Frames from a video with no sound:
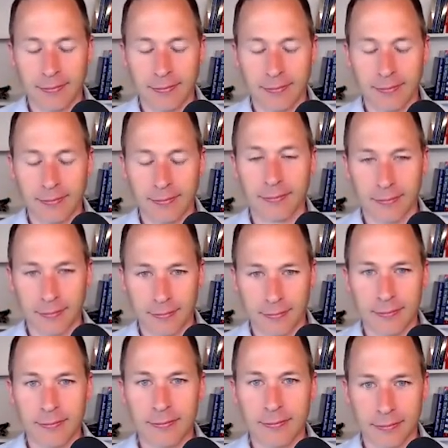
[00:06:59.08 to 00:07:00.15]

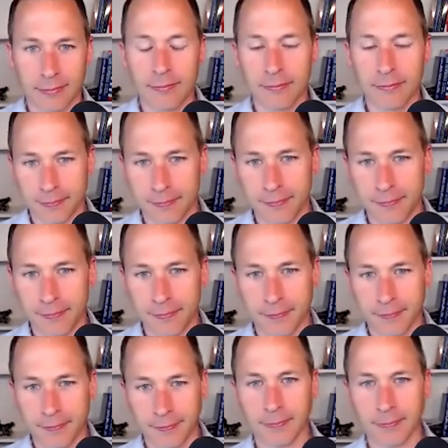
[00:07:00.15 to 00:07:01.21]

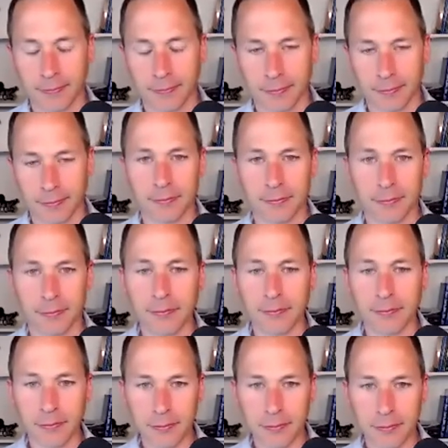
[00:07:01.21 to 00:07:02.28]

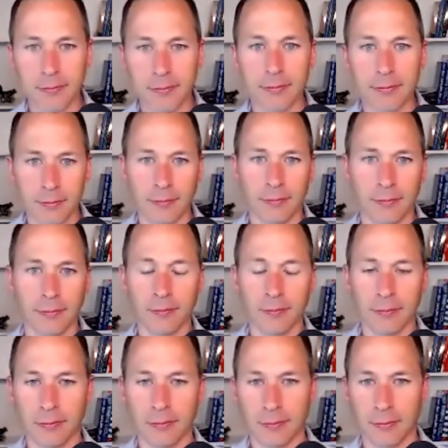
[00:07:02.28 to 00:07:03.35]

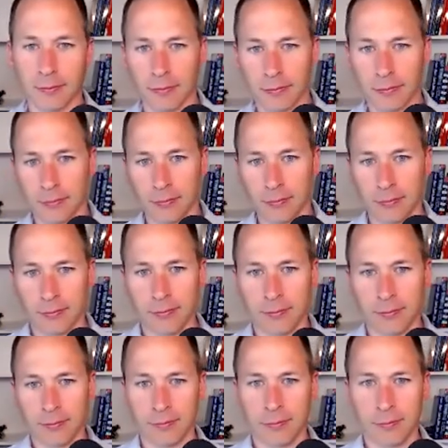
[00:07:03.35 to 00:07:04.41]

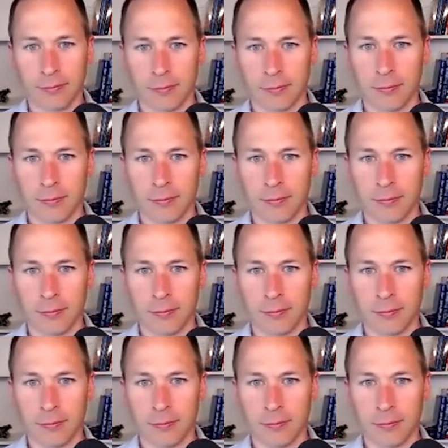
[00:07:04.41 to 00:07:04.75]
(silent)